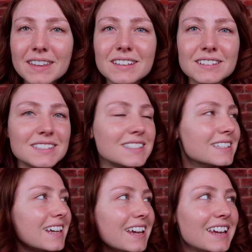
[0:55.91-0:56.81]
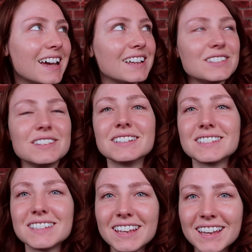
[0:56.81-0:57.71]
because today, as you can
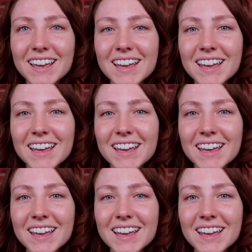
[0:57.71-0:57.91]
see,